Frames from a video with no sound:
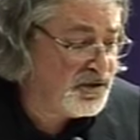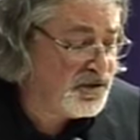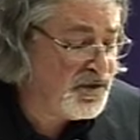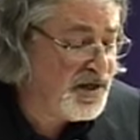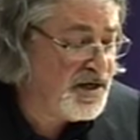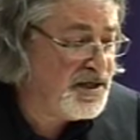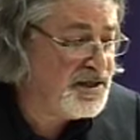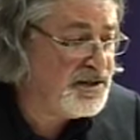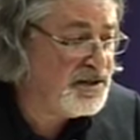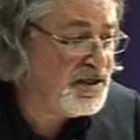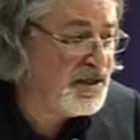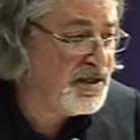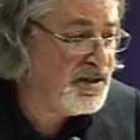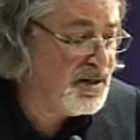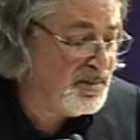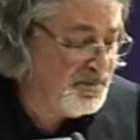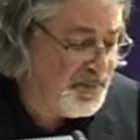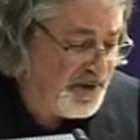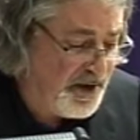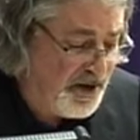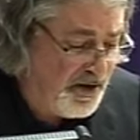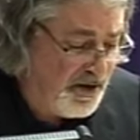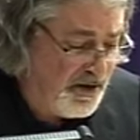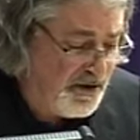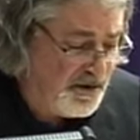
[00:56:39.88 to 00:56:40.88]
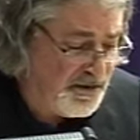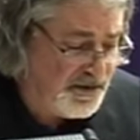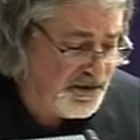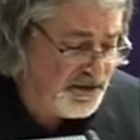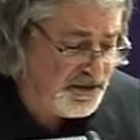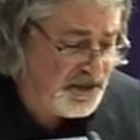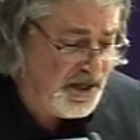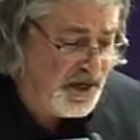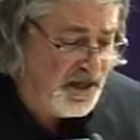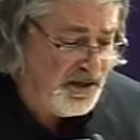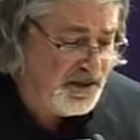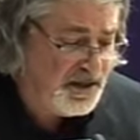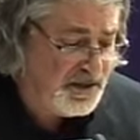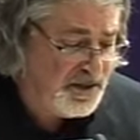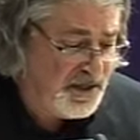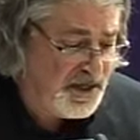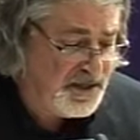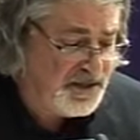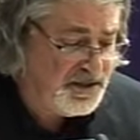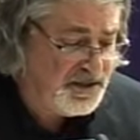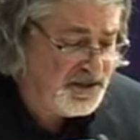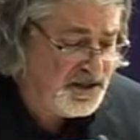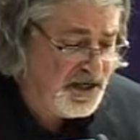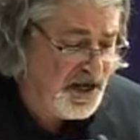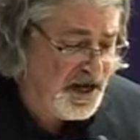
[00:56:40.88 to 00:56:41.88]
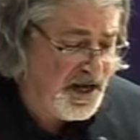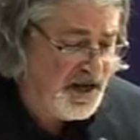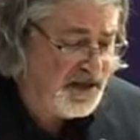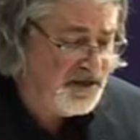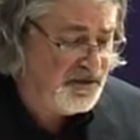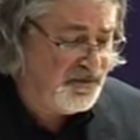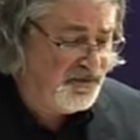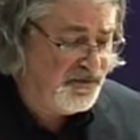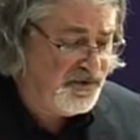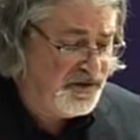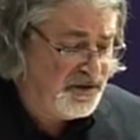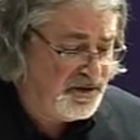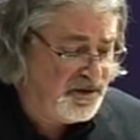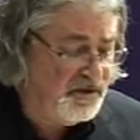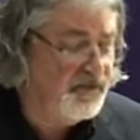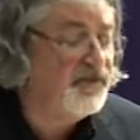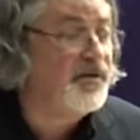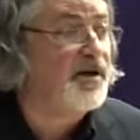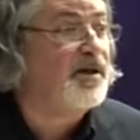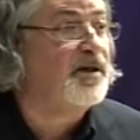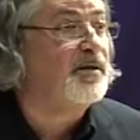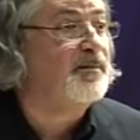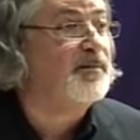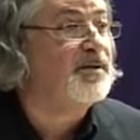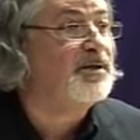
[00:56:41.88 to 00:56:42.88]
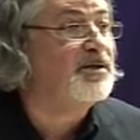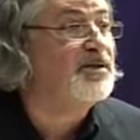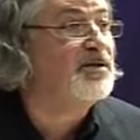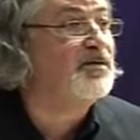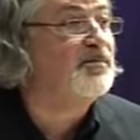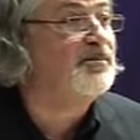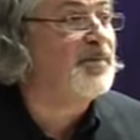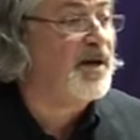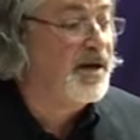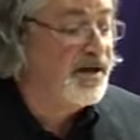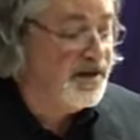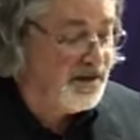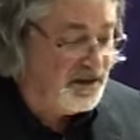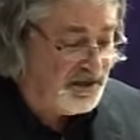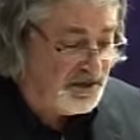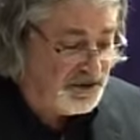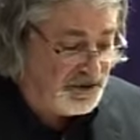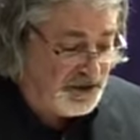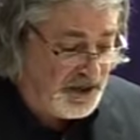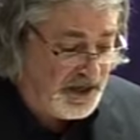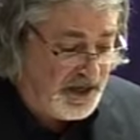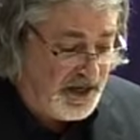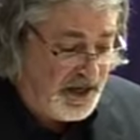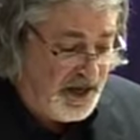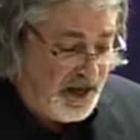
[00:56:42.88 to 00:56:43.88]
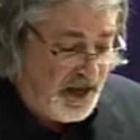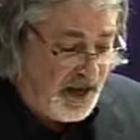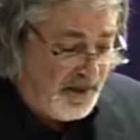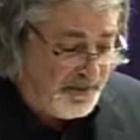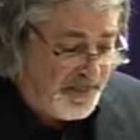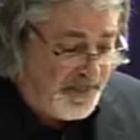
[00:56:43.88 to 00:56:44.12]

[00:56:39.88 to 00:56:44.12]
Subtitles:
at tracing the paths that they set for the development of biology,